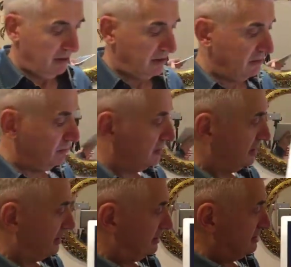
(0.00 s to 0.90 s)
In
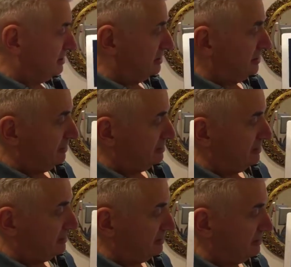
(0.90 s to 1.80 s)
Bucharest, in a house
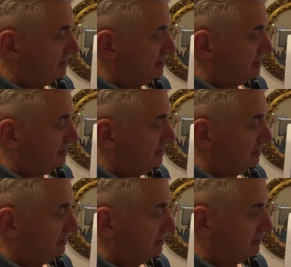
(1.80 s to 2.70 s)
like this,
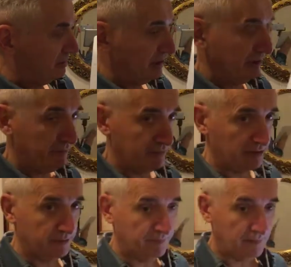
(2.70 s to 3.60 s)
you have
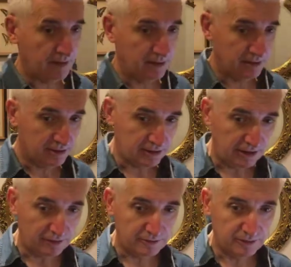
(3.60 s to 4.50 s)
a
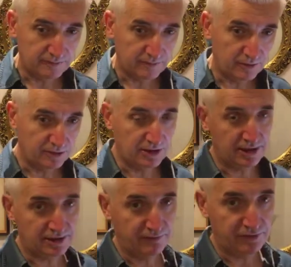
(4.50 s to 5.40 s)
town which
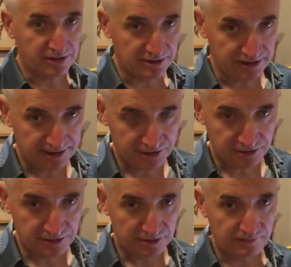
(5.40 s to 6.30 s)
has
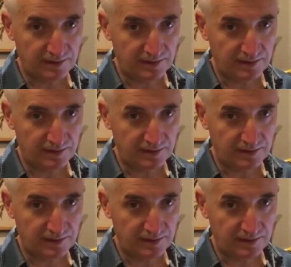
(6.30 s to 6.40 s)
infrastructure,